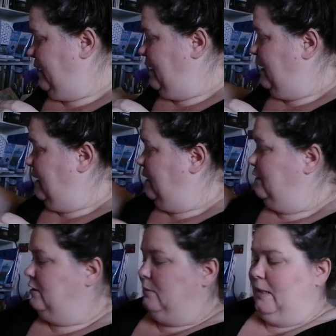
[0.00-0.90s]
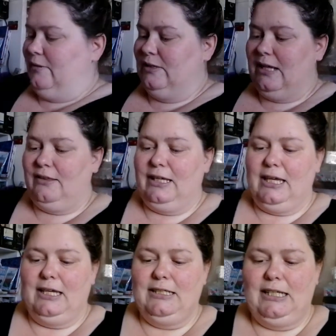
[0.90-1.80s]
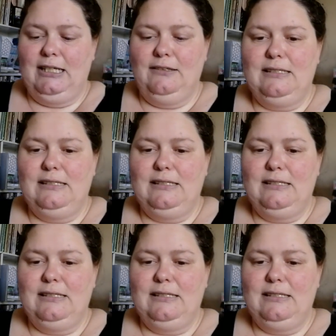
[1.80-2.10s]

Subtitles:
And we have another card here.